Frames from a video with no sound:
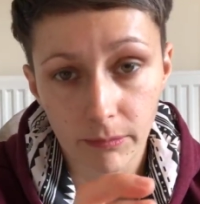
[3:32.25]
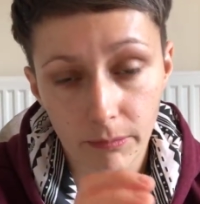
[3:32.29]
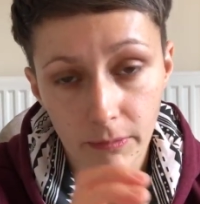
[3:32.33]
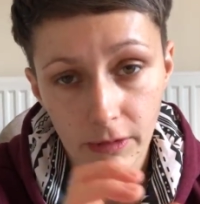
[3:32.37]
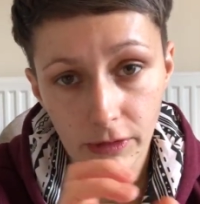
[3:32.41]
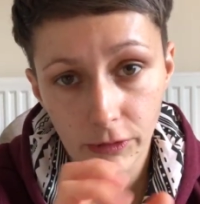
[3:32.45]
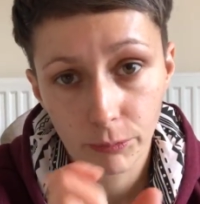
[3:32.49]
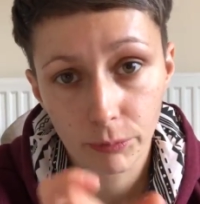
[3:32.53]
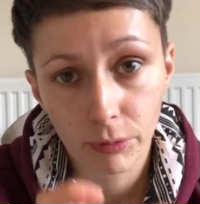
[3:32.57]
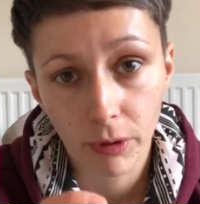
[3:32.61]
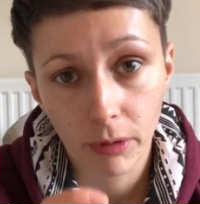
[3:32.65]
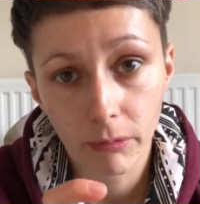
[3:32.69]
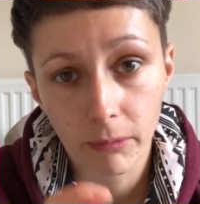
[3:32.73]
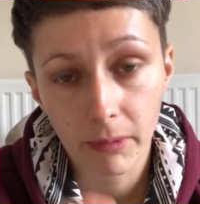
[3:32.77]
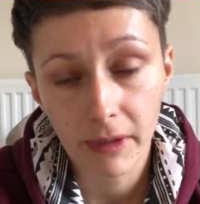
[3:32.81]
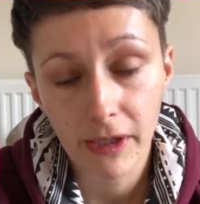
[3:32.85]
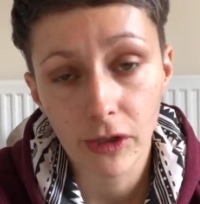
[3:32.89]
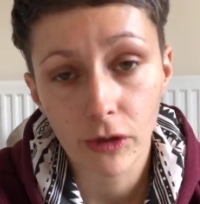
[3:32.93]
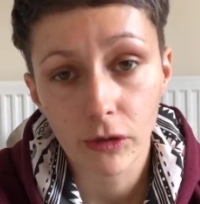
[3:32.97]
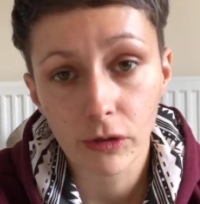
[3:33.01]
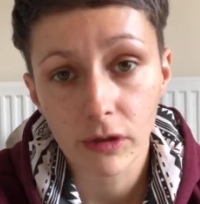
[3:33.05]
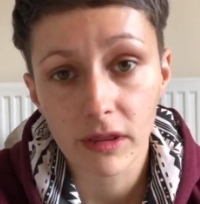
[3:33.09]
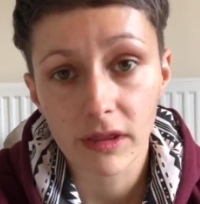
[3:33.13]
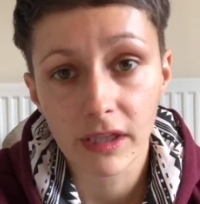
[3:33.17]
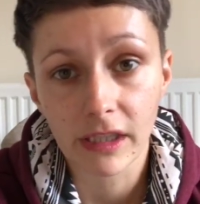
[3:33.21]
It's probably a
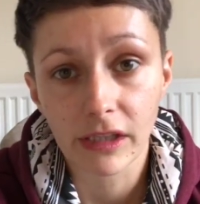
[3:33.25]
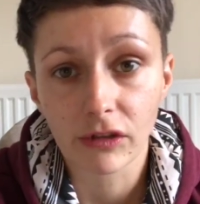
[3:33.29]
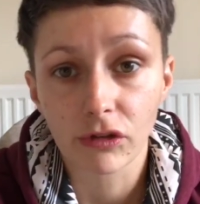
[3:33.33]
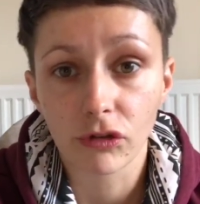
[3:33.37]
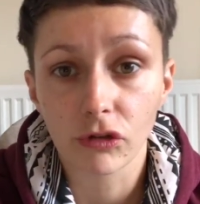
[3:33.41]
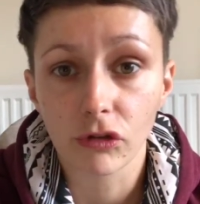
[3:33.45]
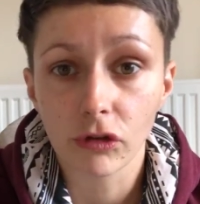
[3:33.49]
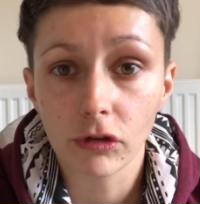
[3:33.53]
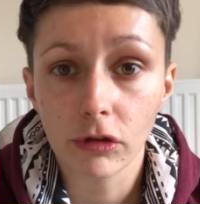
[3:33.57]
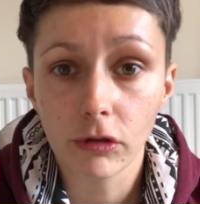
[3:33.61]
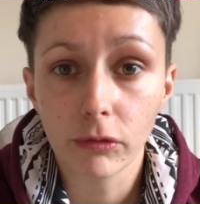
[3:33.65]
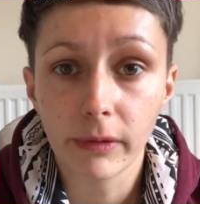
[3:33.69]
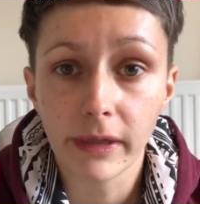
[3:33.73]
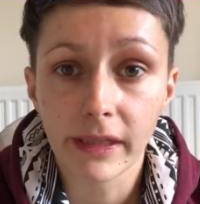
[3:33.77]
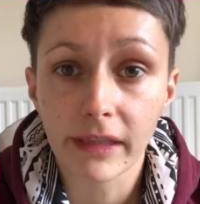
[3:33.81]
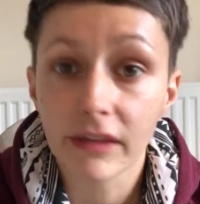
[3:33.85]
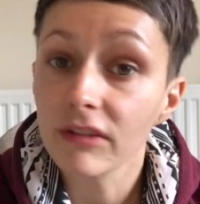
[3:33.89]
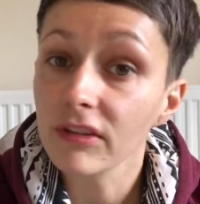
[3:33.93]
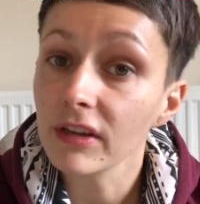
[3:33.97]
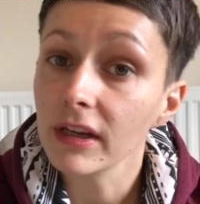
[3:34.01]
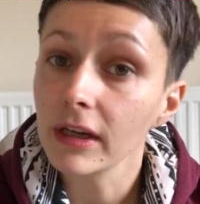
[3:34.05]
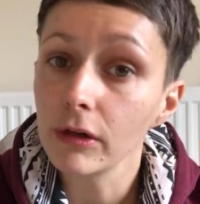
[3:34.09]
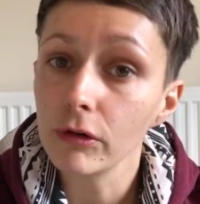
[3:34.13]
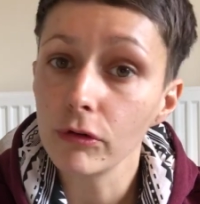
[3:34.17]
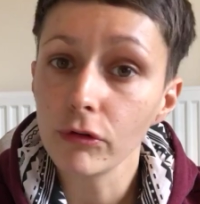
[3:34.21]
good thing to do
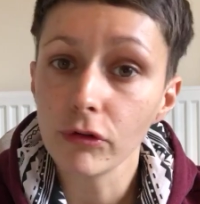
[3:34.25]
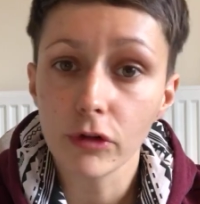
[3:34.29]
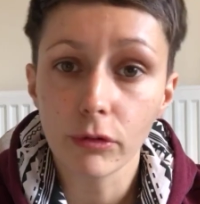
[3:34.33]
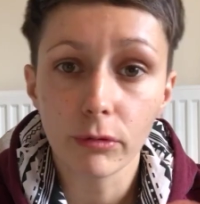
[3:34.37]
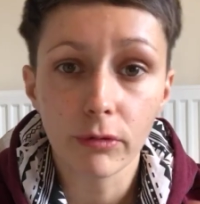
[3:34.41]
until you